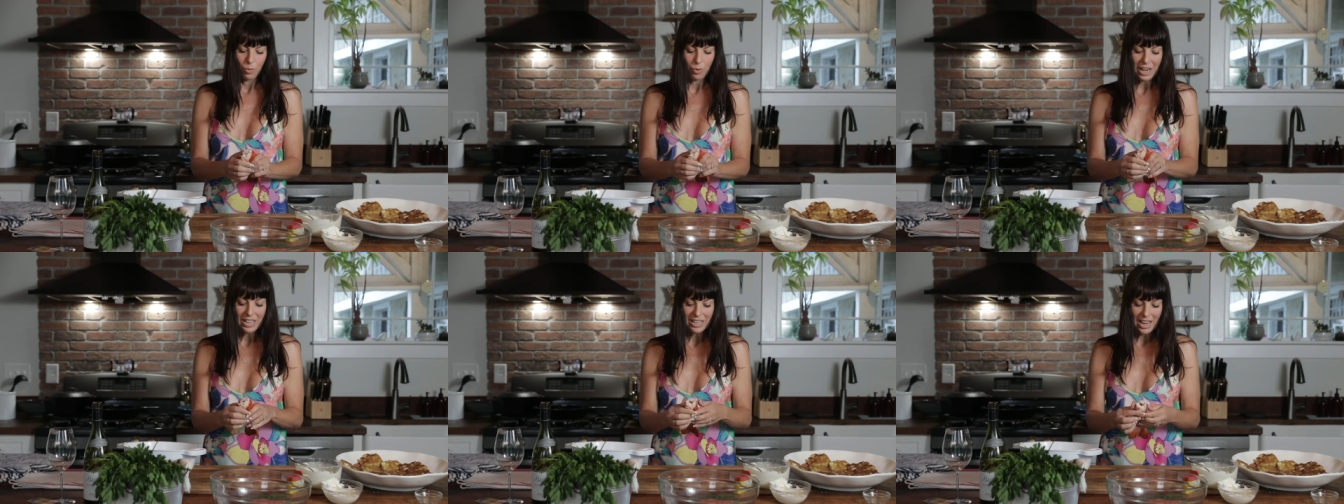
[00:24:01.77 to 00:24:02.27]

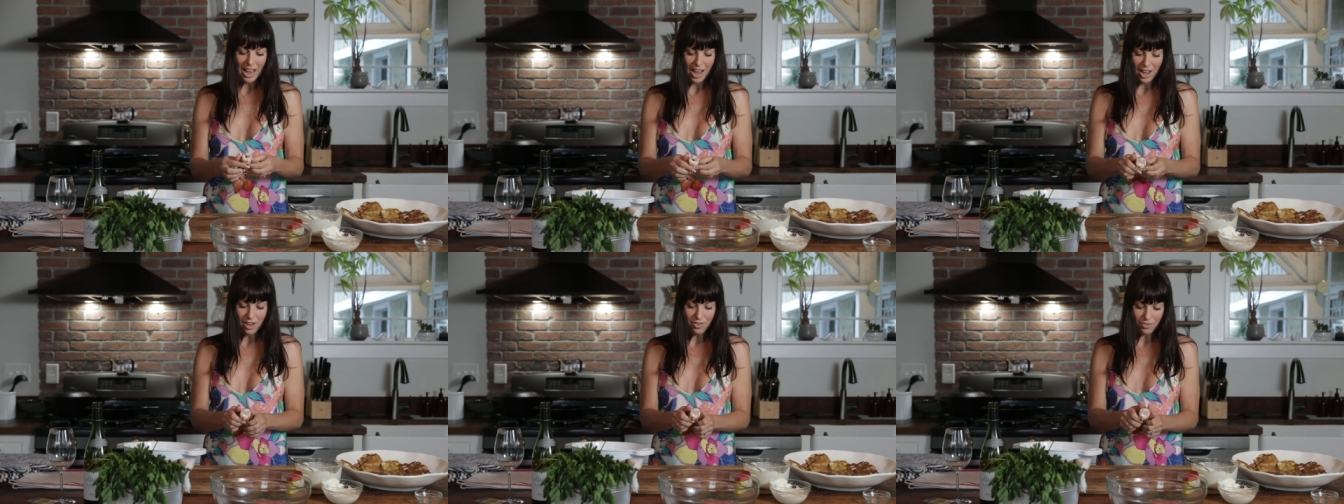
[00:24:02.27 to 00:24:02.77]
right in
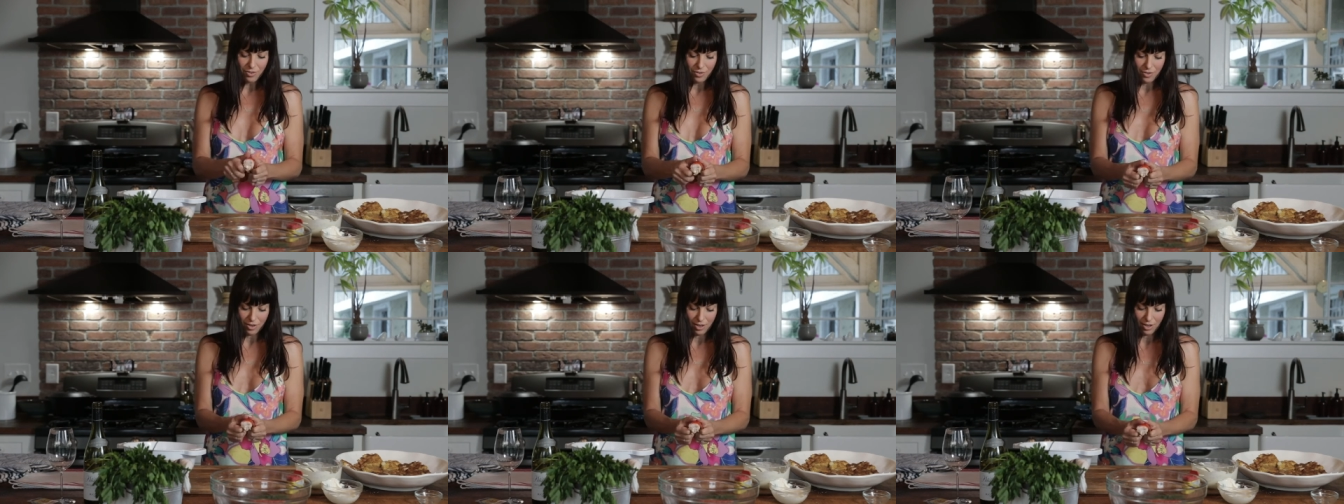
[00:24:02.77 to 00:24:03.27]

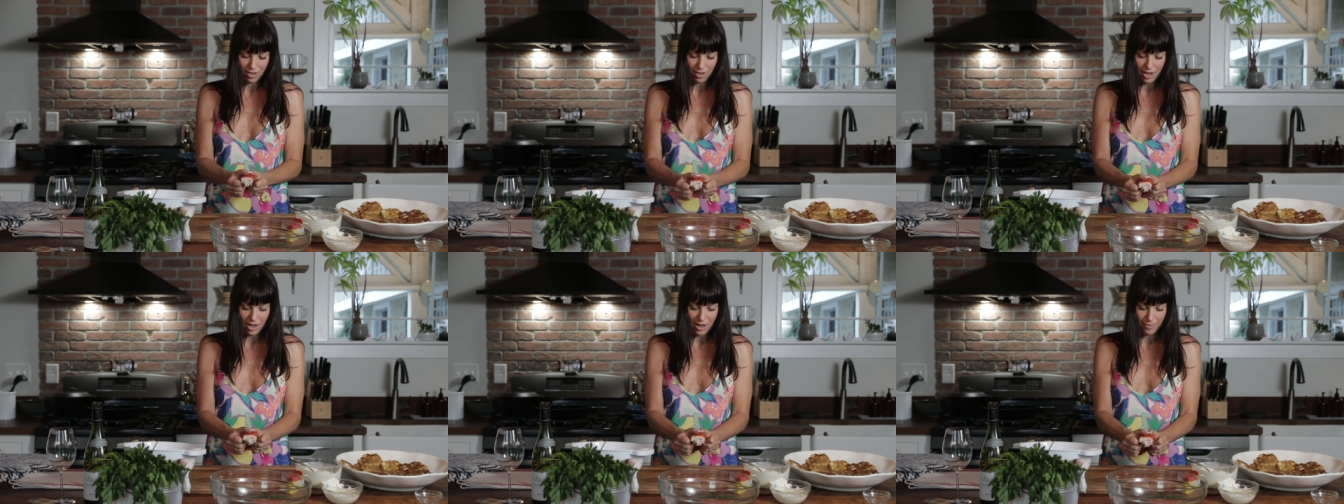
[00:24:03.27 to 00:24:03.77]
half,
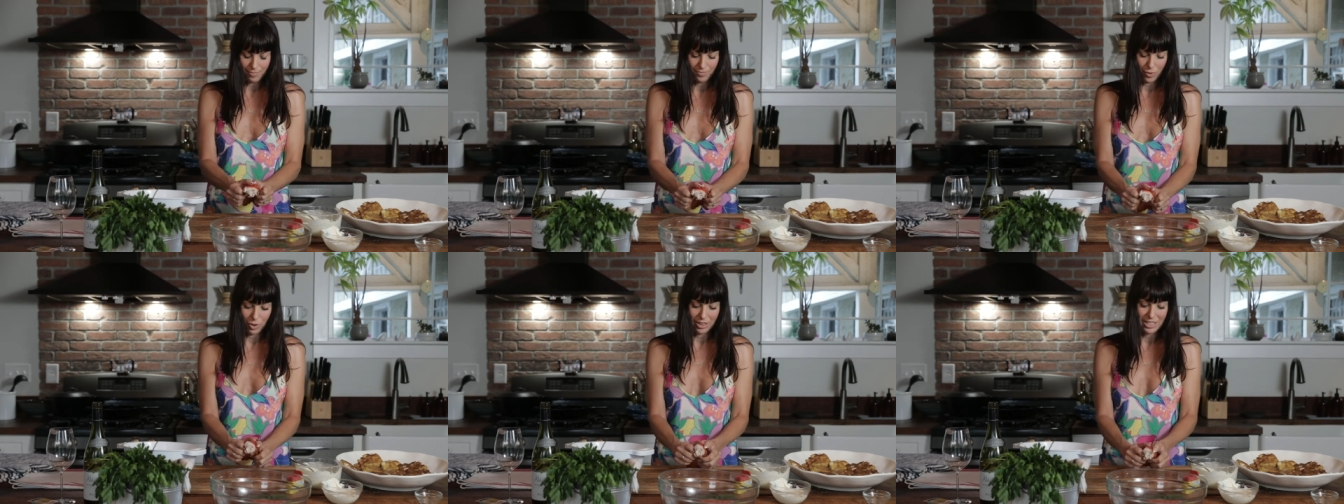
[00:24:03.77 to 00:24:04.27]

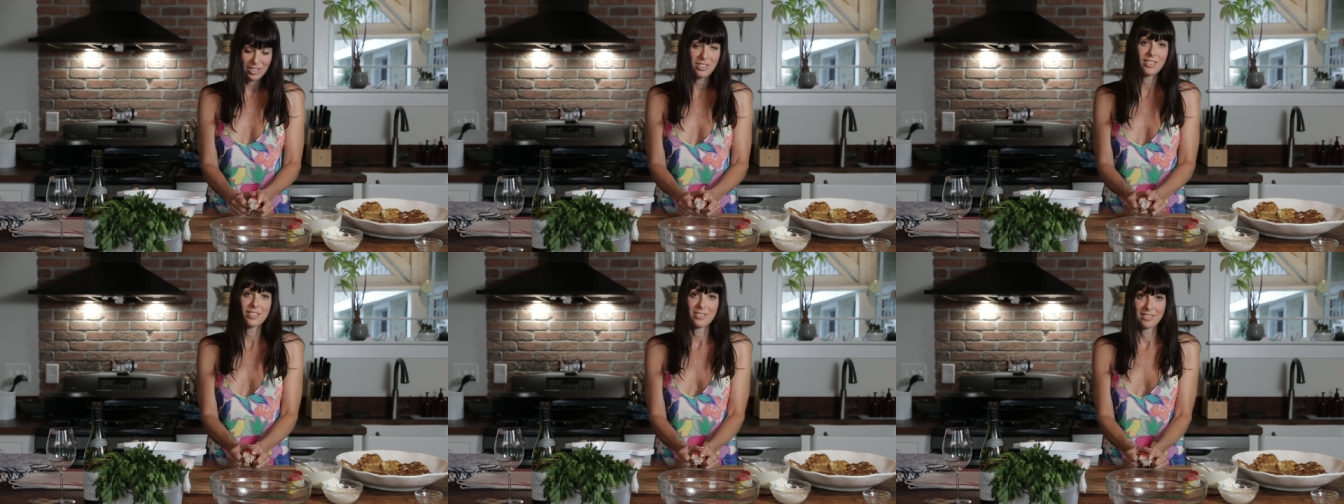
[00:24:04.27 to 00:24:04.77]
or at least